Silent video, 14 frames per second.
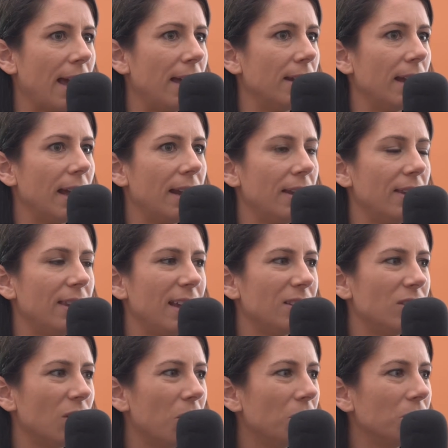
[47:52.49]
and That's and they
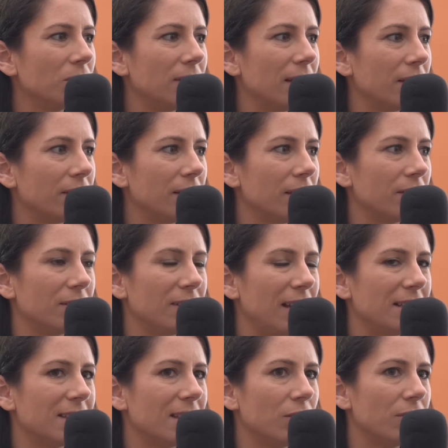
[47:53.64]
don't they're they're
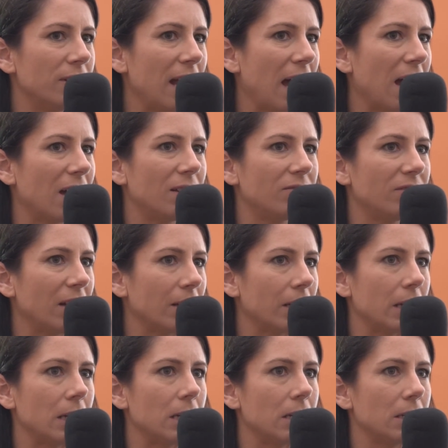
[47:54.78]
they're not
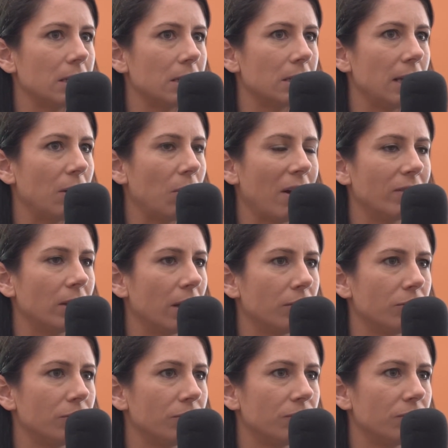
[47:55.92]
very they don't have a lot of
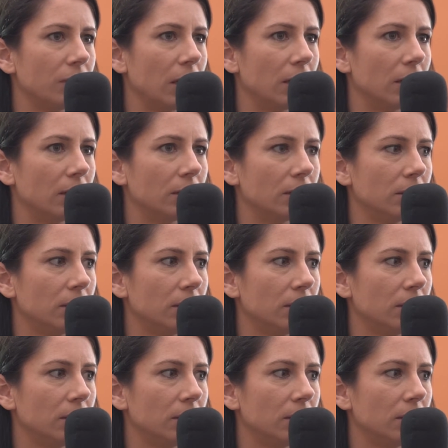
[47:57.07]
uh,